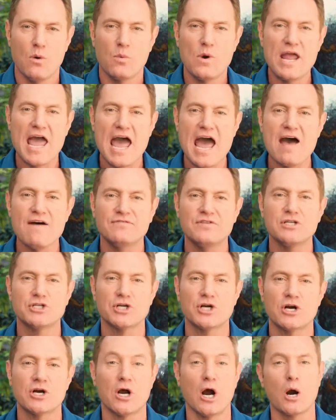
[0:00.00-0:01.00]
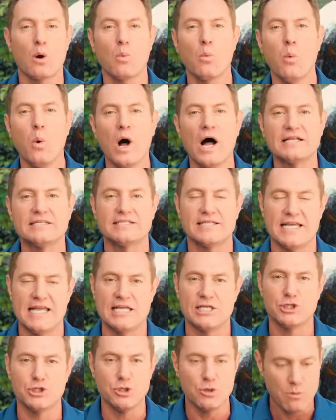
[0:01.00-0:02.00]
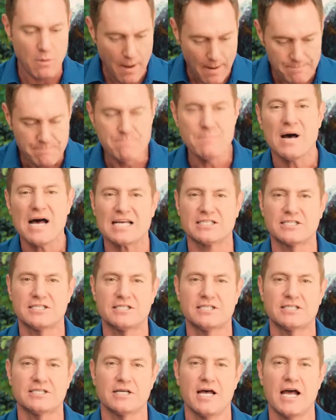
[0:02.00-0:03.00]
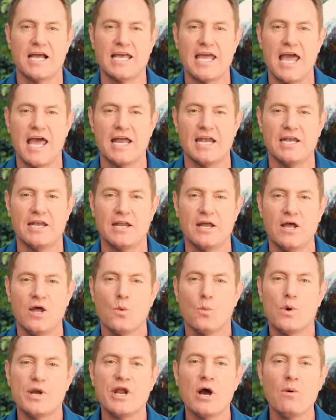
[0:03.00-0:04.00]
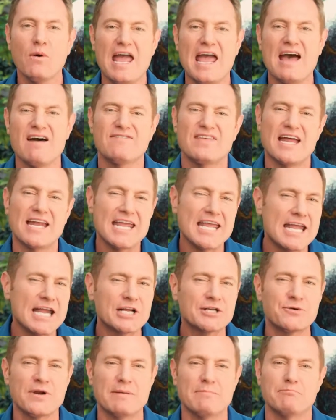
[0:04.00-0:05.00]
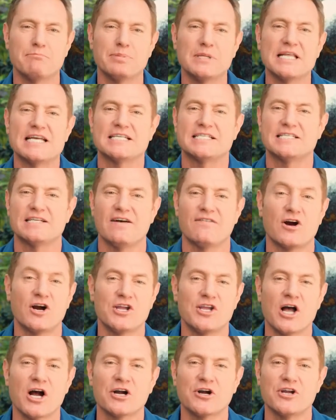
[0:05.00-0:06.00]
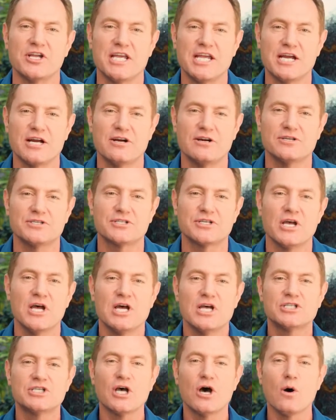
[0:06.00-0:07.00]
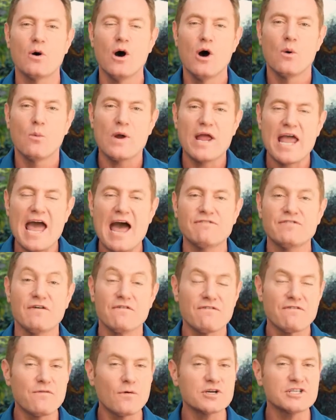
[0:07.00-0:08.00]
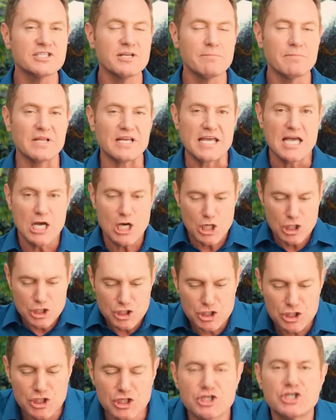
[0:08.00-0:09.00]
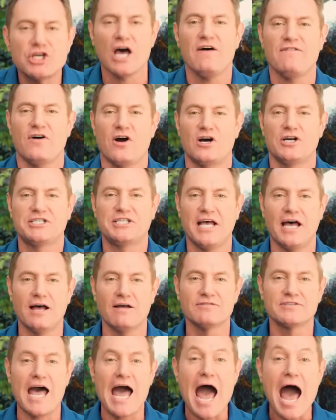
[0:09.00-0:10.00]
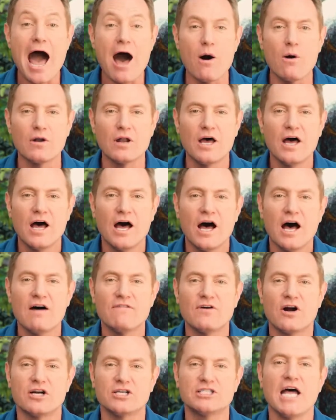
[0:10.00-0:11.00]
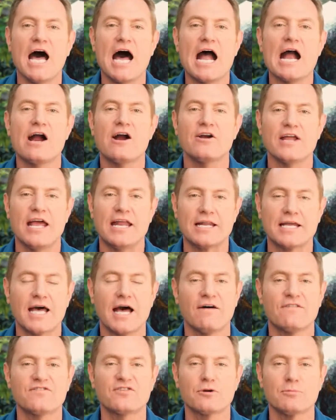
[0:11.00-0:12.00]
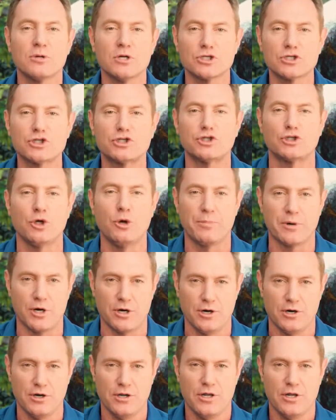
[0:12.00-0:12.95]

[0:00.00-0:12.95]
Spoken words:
We have to turn our wants into musts again. We don't have that ignorant bliss of our younger years, so we have to forcibly shove ourselves out of our tired and comfortable stupor.